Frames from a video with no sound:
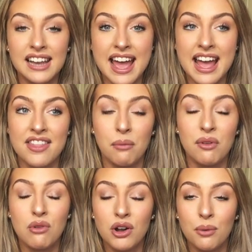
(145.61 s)
late, and then we
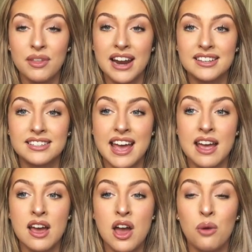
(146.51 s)
woke up the next
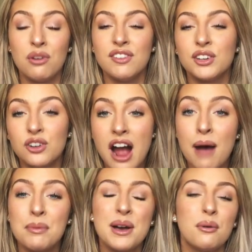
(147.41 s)
day, we feel
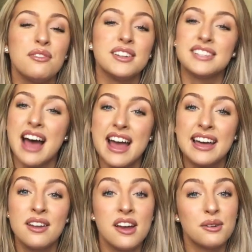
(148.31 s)
crap, we feel
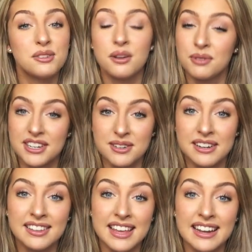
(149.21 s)
tired, we don't want to do
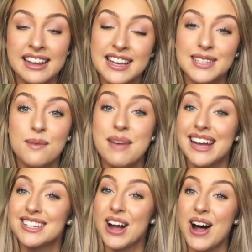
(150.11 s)
anything. So
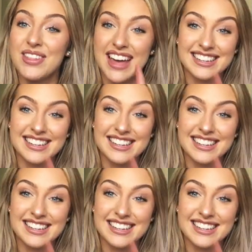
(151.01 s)
make sure that